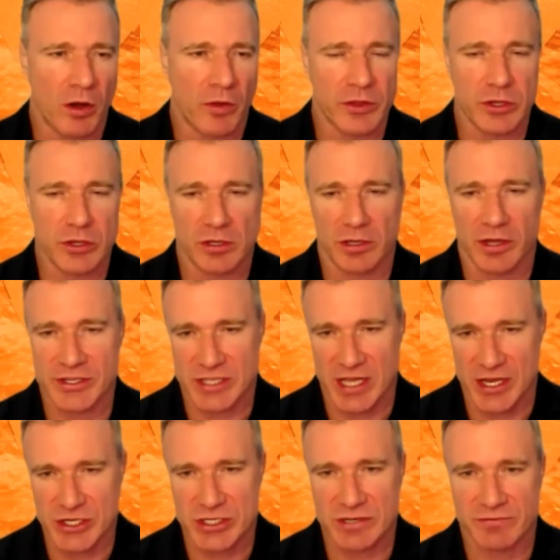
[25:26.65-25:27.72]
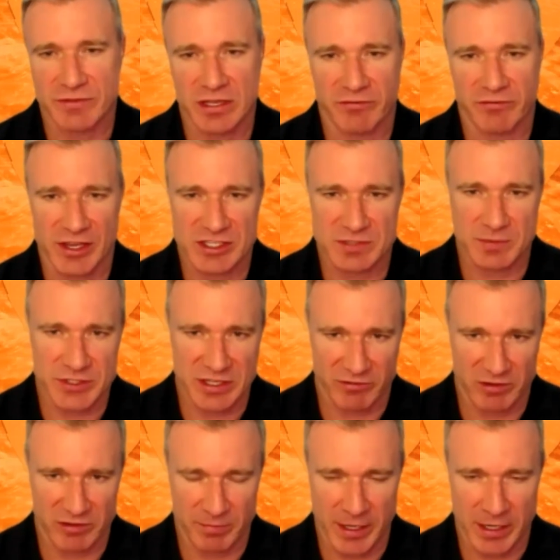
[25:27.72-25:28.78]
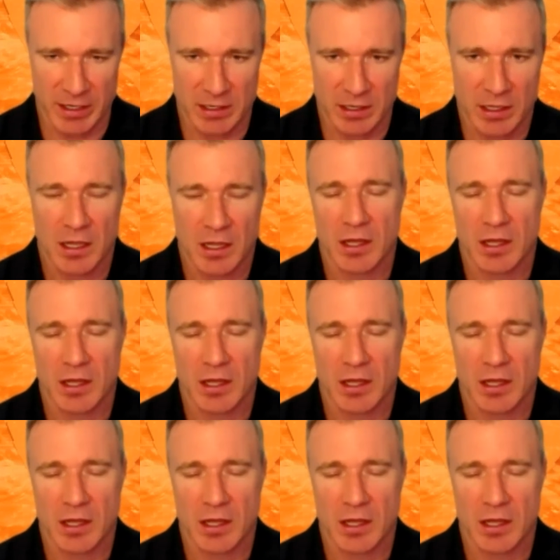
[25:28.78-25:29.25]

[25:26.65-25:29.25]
on the utilization of the investments that we've made.